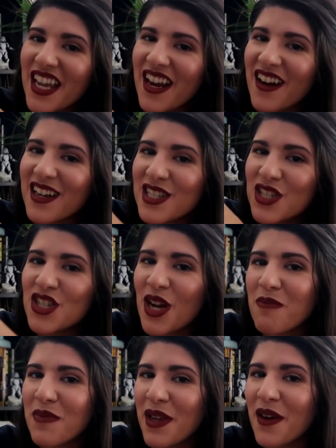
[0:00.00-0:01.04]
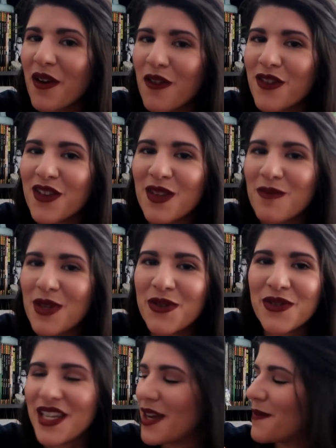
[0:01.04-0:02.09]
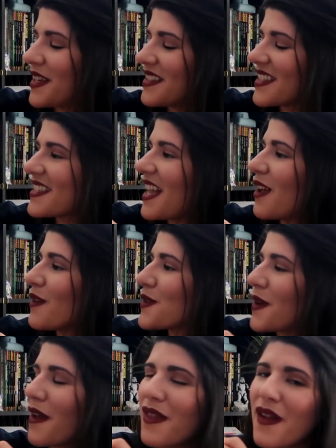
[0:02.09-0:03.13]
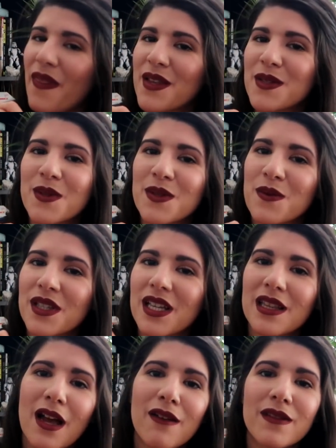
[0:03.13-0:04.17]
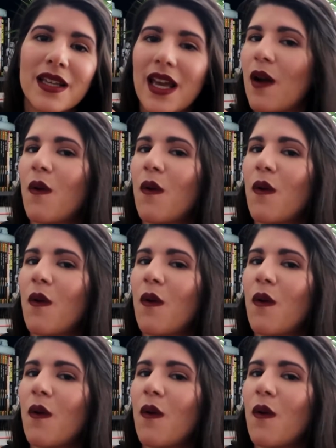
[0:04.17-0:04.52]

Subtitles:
here is jumping over the museum itself, so I thought this was really lovely.